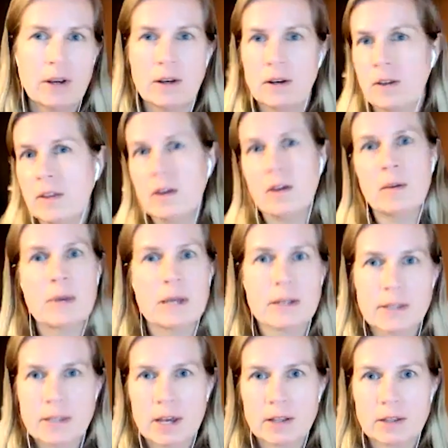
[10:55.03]
And that all makes
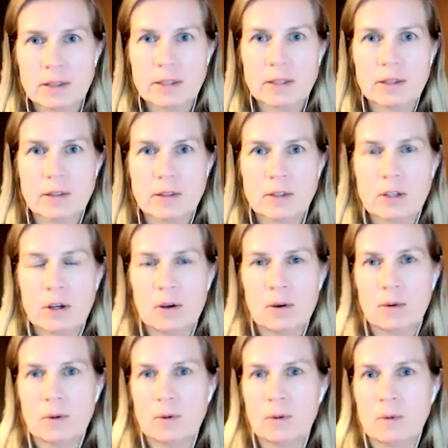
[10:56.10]
sense.
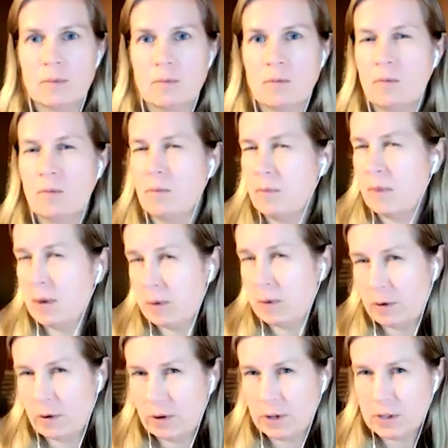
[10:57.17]
So maybe you
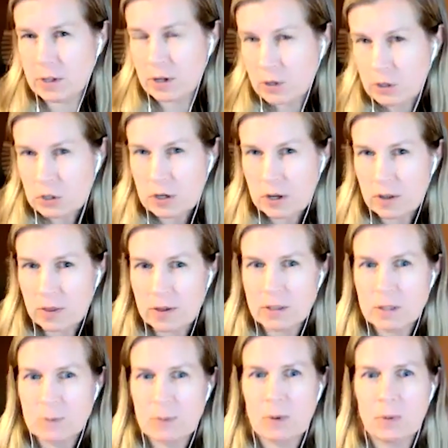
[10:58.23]
already touched on
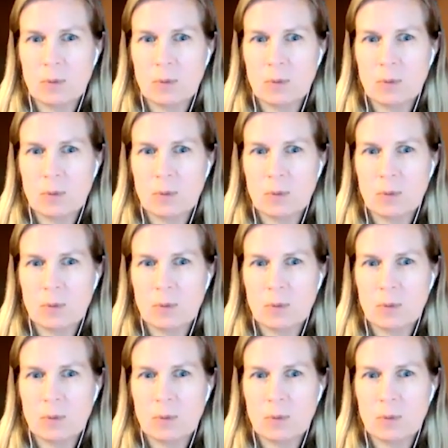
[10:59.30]
this, but